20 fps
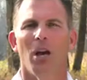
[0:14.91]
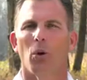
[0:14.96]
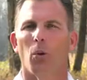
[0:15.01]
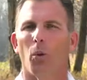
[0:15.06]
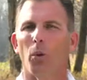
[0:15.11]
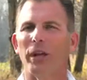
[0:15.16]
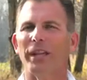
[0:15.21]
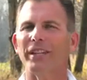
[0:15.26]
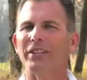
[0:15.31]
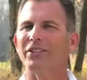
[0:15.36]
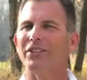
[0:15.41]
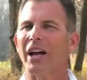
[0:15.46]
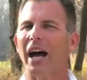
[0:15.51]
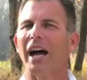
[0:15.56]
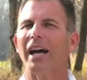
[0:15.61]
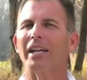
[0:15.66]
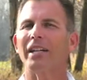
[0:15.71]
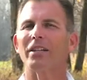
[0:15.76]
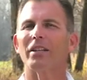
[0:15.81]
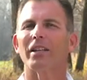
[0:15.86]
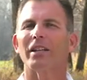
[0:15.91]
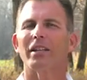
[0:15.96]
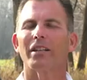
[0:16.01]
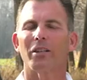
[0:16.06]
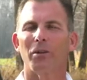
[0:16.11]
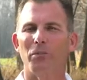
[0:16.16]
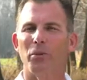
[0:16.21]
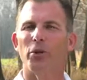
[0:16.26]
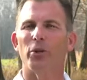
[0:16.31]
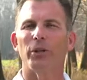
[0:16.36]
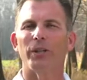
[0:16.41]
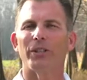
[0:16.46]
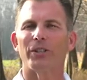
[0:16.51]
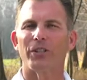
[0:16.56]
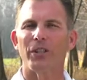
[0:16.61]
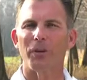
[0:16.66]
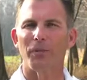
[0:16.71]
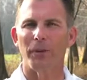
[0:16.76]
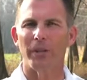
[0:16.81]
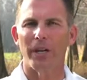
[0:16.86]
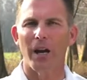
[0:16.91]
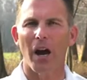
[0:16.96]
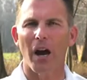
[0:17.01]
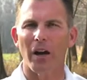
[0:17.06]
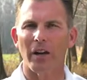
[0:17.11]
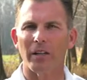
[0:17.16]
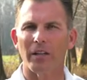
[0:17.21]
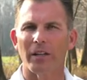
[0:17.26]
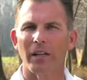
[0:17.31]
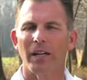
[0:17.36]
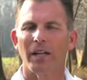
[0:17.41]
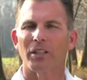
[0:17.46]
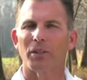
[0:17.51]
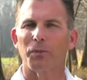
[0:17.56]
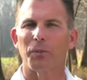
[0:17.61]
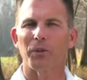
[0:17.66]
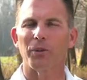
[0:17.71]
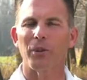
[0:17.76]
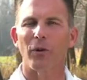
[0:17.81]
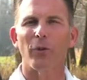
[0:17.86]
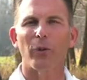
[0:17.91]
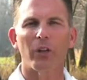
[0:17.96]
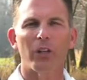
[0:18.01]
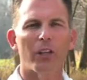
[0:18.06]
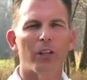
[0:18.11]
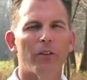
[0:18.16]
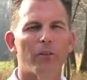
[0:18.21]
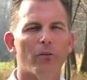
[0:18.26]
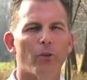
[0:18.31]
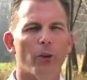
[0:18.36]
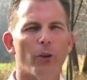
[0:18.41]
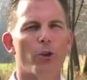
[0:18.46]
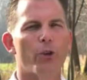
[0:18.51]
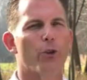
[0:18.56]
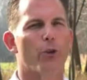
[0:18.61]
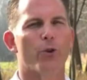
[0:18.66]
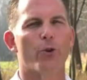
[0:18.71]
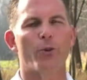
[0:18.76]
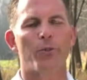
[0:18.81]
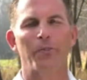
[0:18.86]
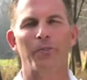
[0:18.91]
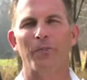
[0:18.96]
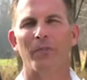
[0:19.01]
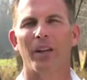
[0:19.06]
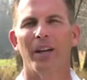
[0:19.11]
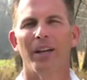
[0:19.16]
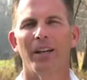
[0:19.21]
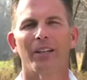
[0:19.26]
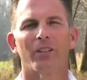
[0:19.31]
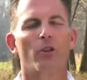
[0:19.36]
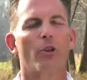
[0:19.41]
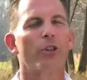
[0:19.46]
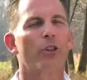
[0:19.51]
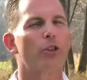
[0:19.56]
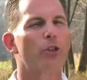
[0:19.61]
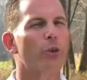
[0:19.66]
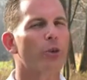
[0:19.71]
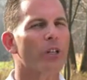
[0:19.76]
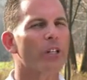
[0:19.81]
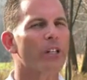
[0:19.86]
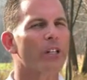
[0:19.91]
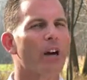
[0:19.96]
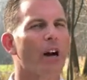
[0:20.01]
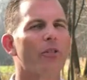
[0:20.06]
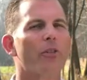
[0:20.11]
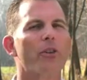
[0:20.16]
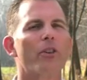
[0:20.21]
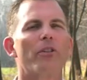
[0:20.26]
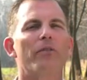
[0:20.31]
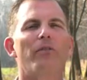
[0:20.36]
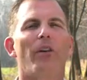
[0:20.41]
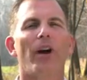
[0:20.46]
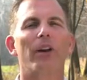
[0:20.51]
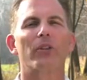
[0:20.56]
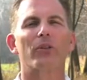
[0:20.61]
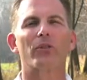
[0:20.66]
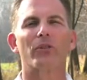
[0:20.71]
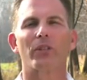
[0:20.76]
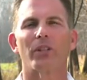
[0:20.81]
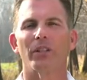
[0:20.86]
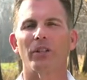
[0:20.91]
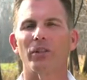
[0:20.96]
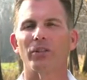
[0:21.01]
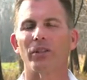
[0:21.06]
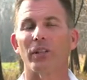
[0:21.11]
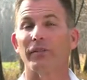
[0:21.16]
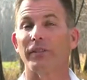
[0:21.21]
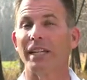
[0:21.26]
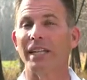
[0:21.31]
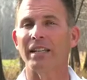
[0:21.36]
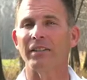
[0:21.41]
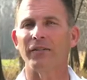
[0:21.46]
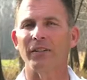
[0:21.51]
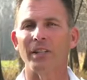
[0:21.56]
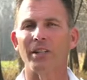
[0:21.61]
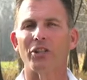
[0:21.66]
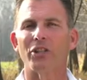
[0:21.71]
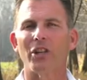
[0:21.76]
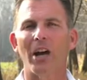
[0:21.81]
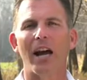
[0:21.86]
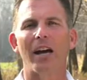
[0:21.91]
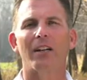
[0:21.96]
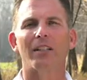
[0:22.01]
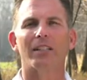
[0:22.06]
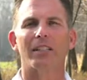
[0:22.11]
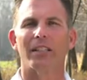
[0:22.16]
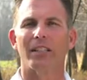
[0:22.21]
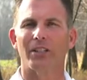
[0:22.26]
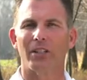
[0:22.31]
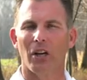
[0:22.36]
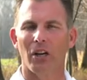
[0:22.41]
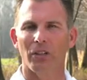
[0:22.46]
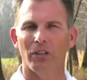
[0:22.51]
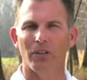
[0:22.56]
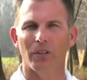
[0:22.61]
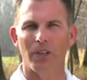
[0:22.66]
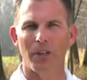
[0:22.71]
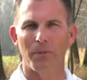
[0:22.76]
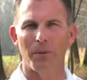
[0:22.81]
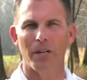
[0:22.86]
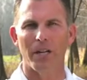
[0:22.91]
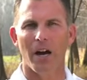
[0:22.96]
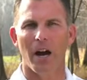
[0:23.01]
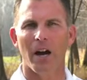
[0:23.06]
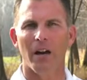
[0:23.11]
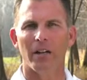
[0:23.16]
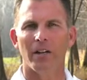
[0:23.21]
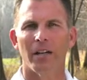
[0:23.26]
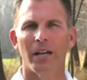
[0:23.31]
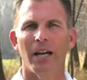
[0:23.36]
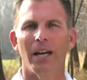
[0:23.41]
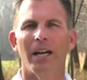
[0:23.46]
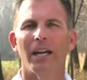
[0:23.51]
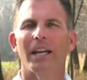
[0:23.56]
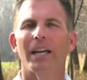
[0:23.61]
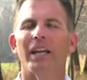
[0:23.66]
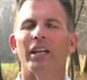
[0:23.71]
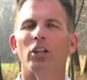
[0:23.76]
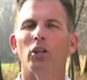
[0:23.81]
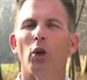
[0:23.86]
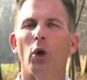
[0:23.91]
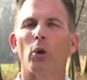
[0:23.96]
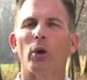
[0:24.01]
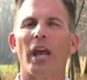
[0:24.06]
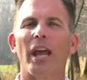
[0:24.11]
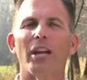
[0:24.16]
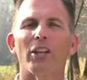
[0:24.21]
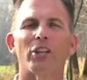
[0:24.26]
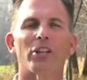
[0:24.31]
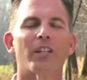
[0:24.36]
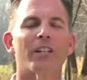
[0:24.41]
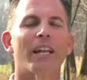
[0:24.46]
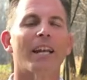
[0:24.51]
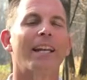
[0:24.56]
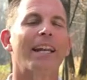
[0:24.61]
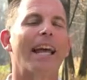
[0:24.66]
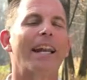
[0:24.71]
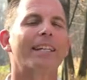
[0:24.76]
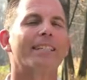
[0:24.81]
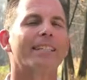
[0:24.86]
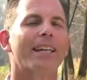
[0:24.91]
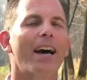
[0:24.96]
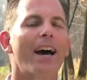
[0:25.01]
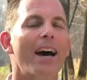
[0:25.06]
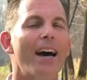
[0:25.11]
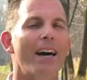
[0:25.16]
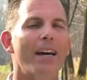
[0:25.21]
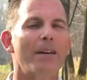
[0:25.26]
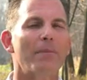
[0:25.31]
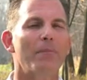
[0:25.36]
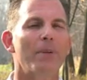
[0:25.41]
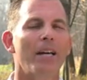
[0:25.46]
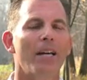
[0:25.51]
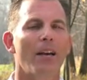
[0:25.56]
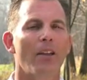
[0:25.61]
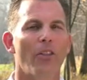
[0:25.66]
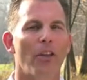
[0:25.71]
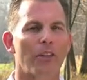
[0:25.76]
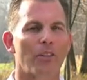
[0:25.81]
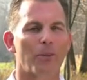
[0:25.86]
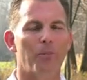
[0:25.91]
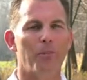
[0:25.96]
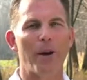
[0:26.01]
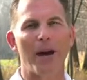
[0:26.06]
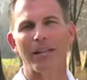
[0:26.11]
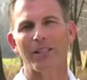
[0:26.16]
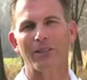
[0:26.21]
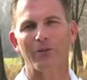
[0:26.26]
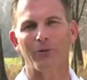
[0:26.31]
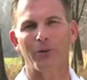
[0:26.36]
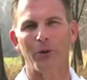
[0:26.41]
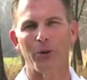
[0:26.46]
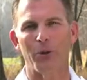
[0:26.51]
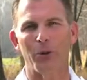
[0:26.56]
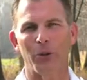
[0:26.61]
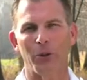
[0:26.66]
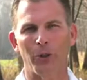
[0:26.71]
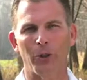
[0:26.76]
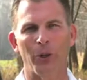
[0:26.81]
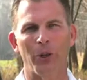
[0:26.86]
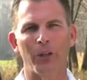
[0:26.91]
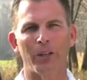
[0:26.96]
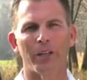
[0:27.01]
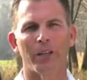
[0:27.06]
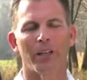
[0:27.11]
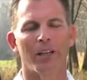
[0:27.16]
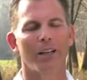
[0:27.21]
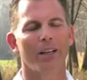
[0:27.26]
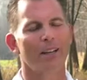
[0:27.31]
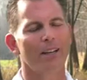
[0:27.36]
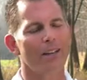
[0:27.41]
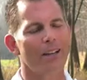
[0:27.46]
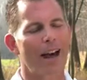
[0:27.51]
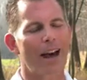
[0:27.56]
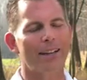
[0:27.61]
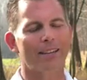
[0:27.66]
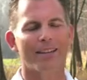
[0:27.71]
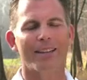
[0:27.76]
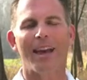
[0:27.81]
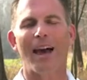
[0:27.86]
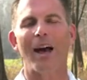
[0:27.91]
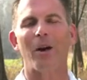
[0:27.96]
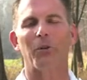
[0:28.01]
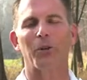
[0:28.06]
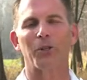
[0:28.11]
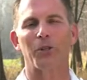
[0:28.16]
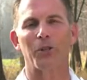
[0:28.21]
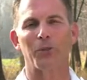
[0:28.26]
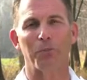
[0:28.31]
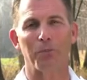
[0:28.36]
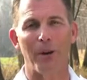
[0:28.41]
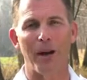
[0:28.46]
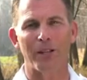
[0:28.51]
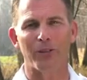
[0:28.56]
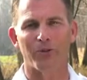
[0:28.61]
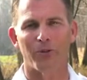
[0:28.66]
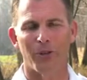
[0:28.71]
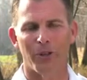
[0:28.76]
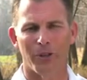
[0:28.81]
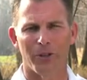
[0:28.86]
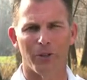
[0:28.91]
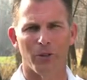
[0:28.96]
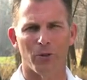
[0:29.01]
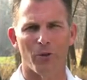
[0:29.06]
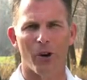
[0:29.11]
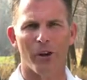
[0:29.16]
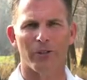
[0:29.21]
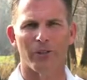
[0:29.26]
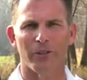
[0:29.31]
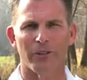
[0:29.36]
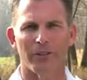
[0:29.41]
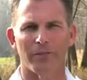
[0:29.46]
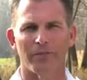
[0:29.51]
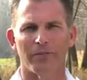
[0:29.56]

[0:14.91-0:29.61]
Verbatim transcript: We designed Community CPR specifically for you so that you can cover the vital skills of infant, child, and adult CPR in a location and at a time that's best for you to learn, not that which is best for the instructor.